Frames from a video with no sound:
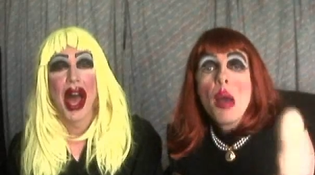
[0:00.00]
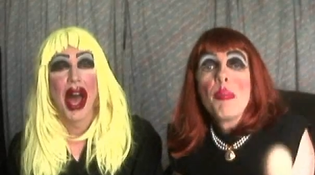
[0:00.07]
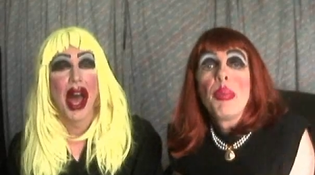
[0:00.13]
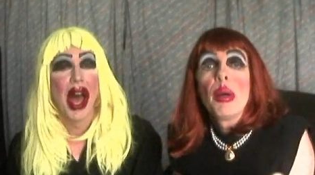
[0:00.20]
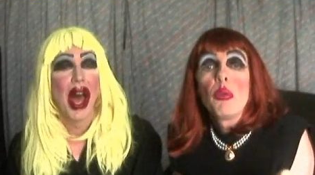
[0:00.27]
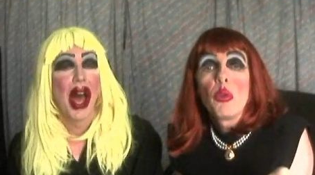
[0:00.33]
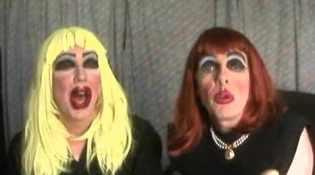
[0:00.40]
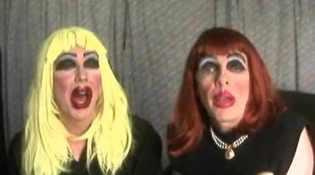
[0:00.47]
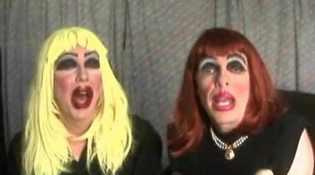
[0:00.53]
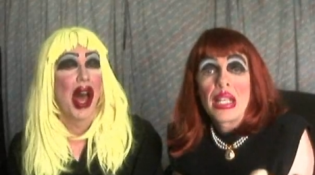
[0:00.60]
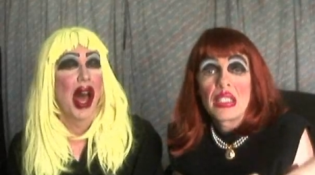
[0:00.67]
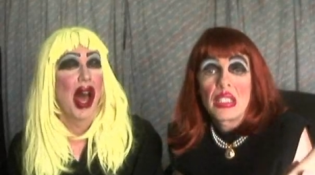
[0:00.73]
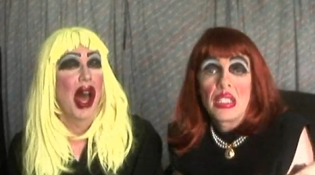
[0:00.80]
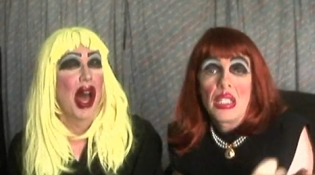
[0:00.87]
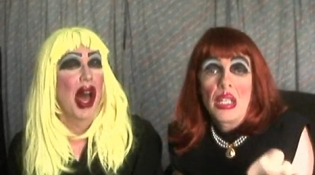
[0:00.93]
Speaker 1: But we're
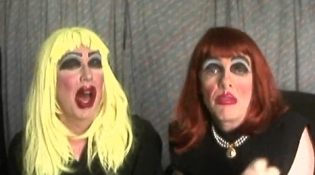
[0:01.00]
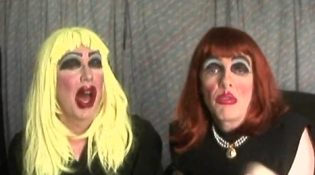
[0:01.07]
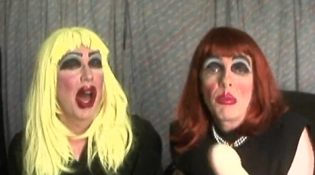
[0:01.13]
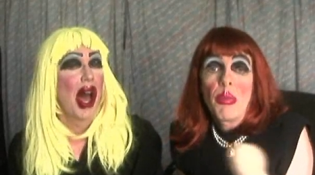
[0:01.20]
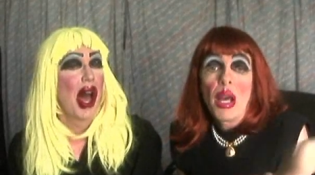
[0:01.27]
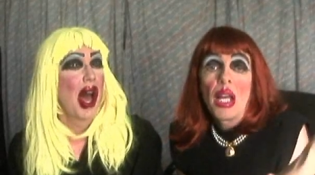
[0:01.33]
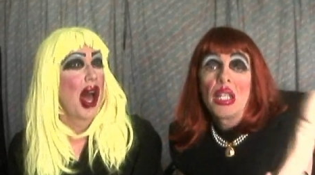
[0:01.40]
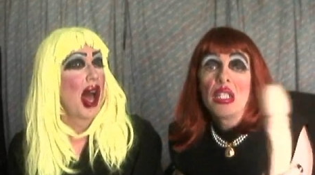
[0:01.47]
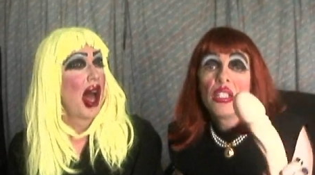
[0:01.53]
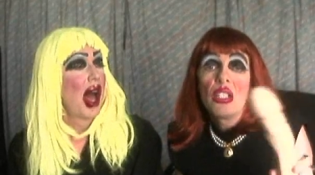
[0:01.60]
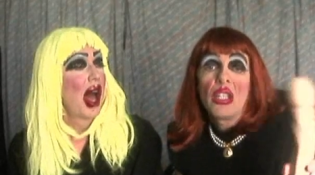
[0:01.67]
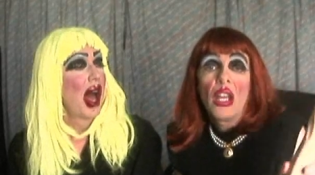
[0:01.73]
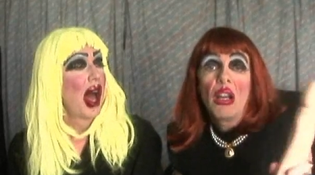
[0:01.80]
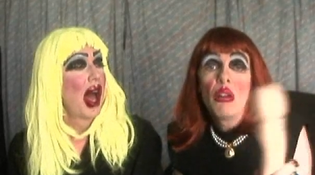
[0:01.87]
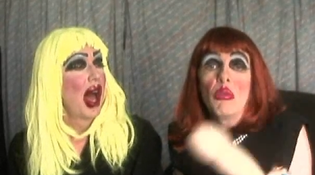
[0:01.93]
asking everybody to
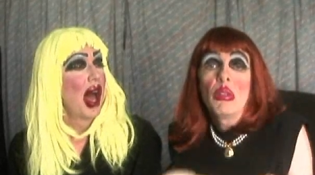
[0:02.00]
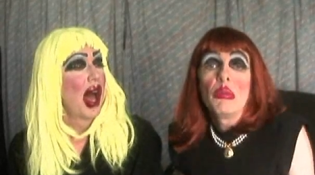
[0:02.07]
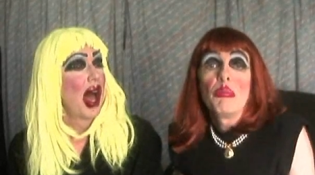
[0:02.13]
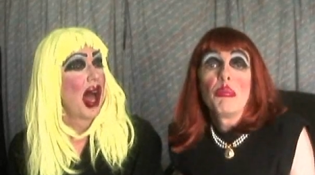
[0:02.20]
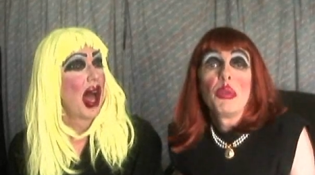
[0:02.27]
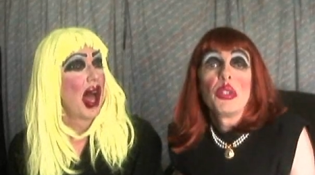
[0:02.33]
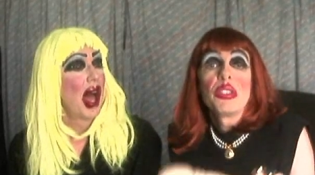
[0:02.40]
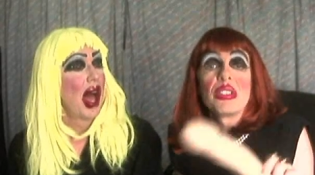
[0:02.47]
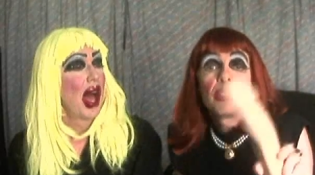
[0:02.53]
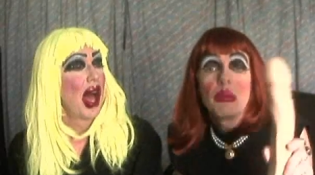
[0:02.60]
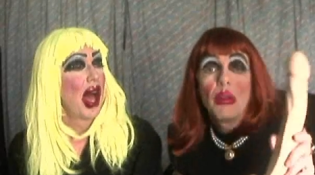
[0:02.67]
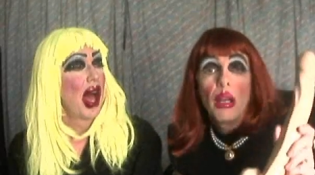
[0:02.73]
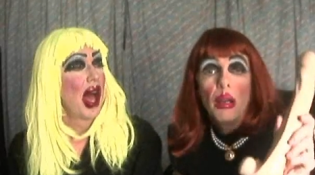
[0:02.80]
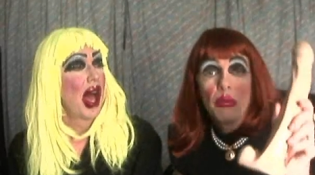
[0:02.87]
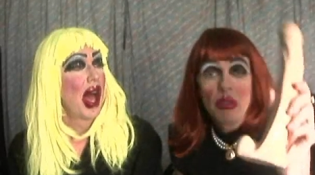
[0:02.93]
go and put some,
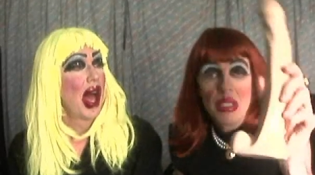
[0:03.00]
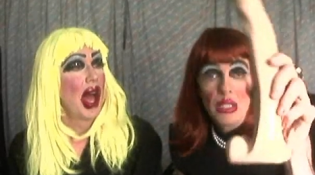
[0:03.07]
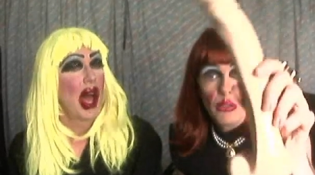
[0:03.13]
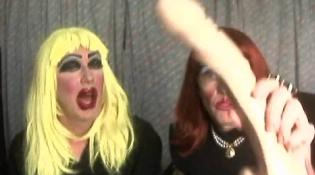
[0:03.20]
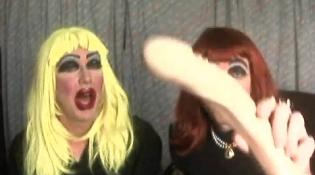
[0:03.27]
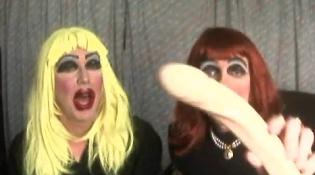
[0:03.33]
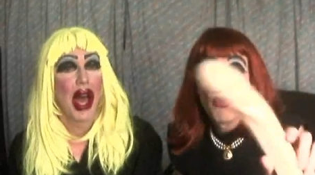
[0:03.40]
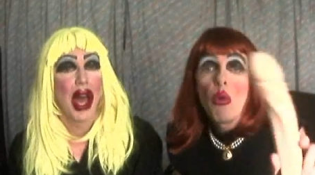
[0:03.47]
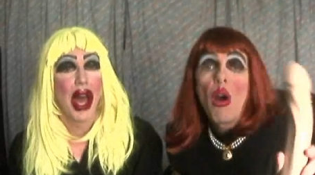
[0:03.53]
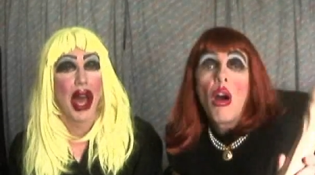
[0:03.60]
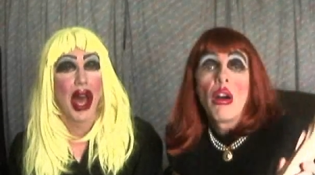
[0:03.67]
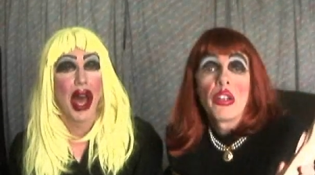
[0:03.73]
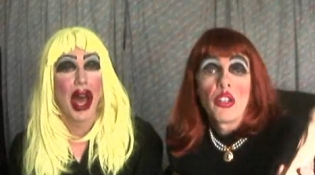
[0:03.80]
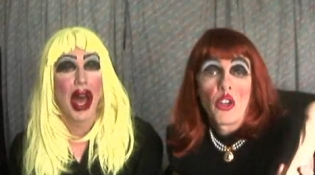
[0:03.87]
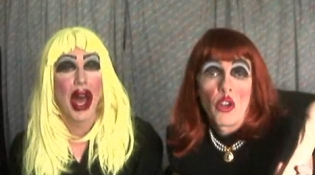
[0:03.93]
a dildo
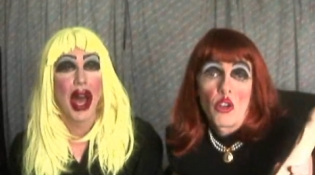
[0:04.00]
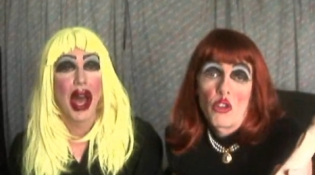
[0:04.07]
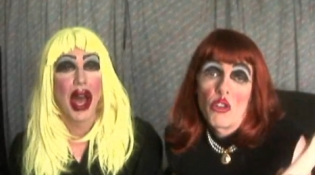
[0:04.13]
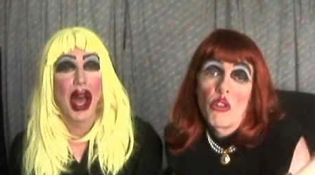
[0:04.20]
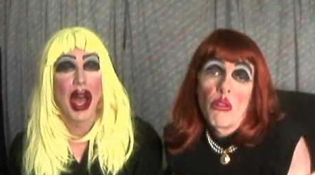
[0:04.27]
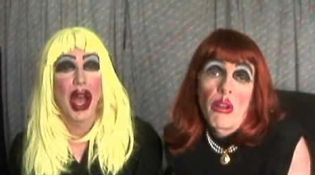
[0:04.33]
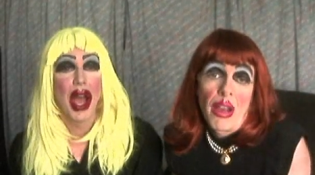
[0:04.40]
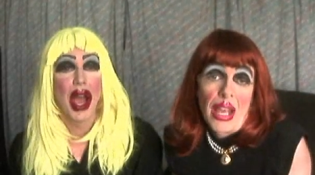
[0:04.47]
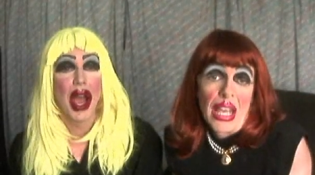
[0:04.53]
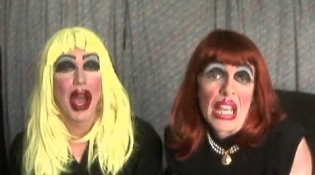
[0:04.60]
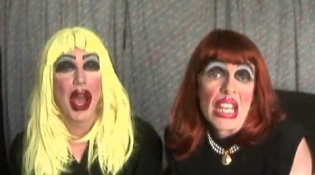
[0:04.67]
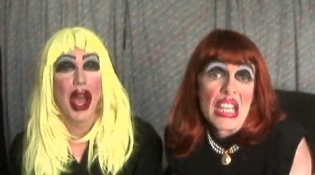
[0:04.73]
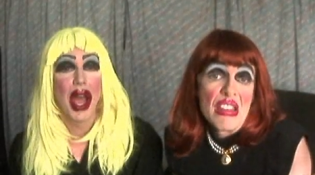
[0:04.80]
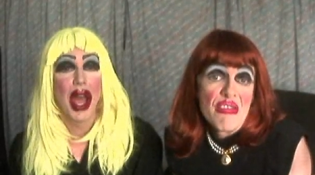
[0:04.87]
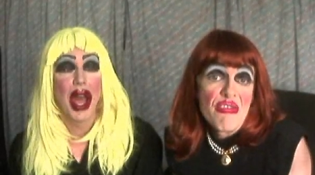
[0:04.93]
on her
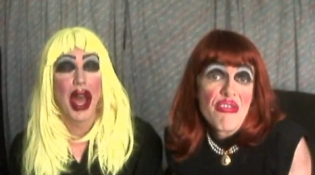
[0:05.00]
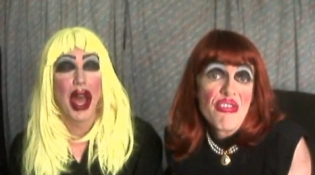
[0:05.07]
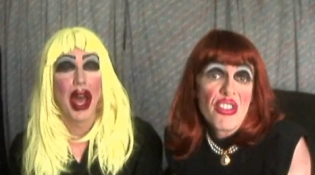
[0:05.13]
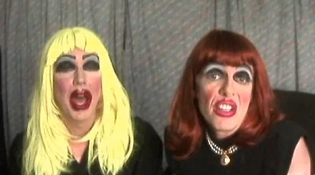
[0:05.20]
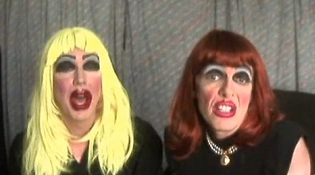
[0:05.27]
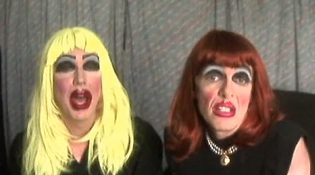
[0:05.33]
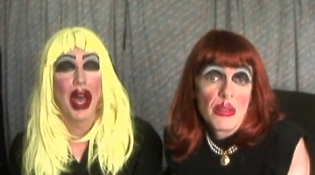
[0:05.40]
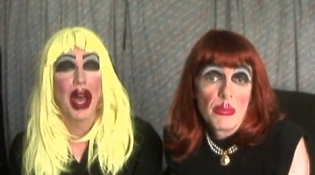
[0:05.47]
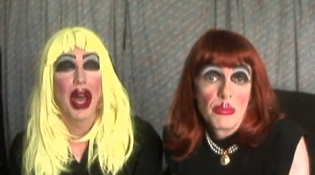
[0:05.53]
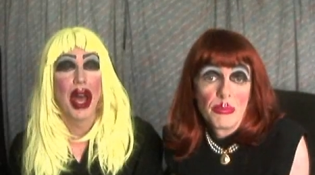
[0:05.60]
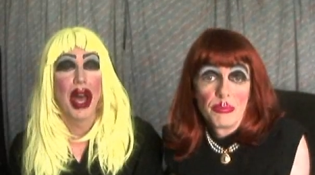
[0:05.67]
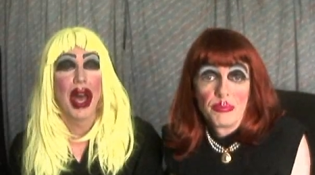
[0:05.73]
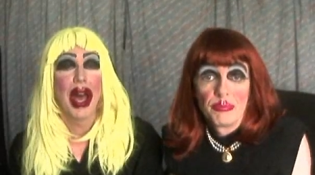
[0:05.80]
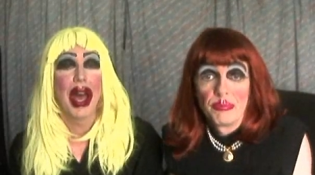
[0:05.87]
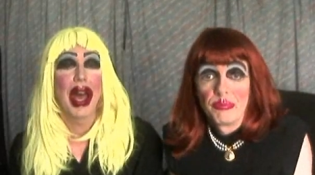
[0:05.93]
grave.
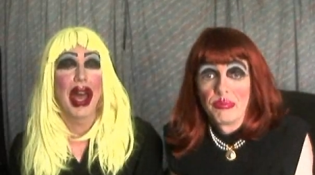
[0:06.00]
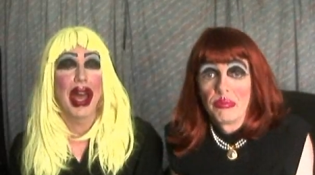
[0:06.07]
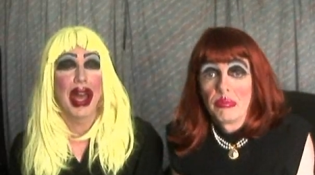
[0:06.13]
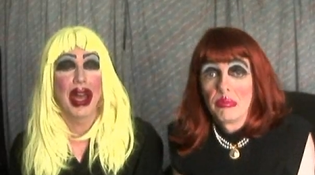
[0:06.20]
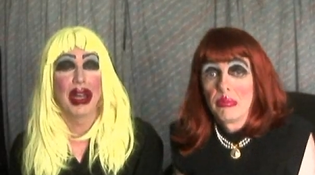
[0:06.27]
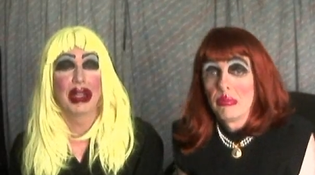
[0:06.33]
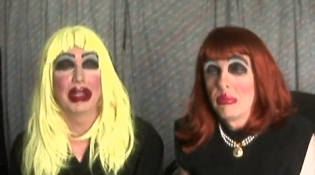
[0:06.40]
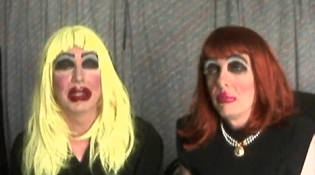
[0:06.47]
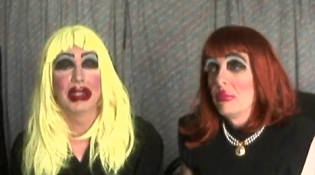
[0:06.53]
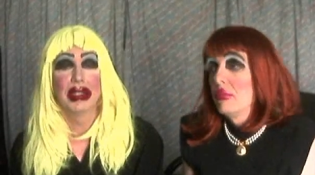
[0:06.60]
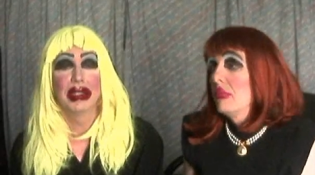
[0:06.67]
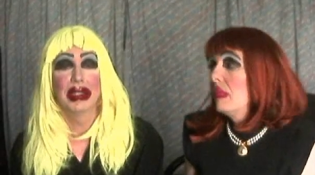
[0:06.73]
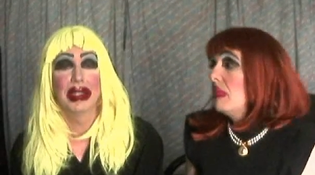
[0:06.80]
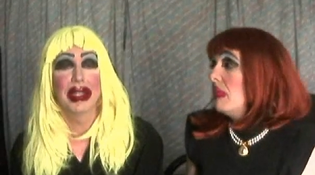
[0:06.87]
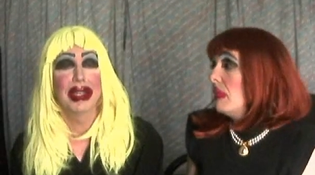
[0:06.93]

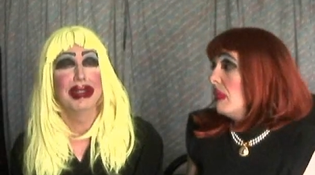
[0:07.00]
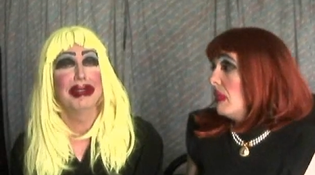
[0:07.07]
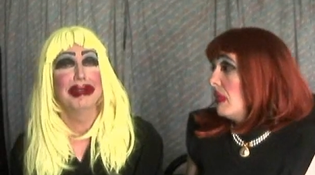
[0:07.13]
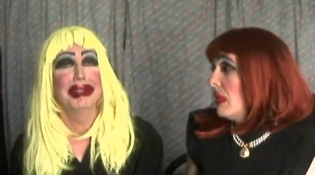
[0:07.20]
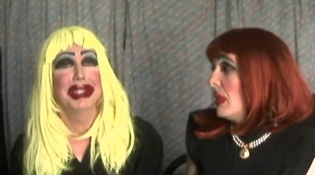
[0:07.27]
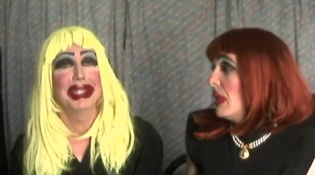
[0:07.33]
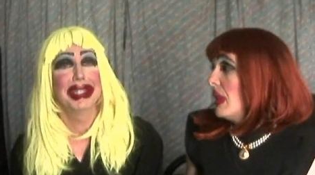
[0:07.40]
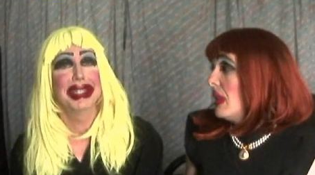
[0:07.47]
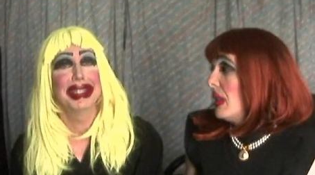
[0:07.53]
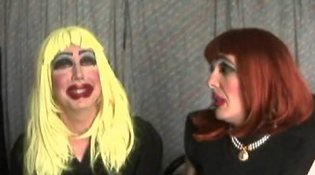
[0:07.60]
Hallelujah.